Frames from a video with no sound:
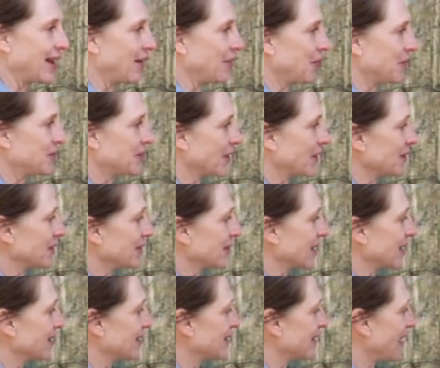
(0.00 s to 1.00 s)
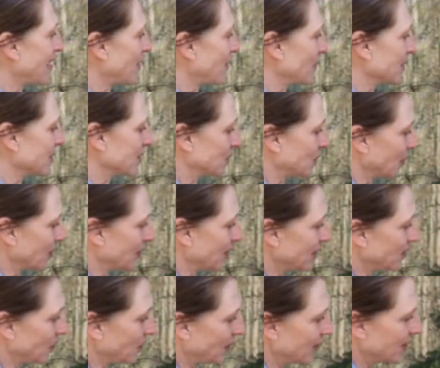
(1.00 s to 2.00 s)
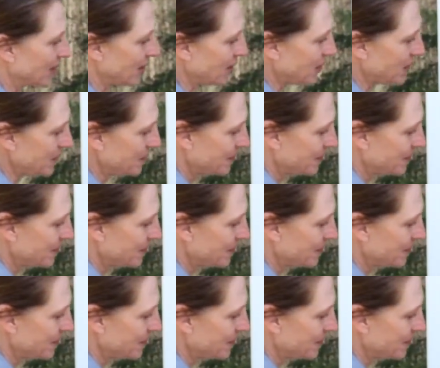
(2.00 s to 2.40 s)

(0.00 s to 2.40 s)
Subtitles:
so you got to start with squirting the window.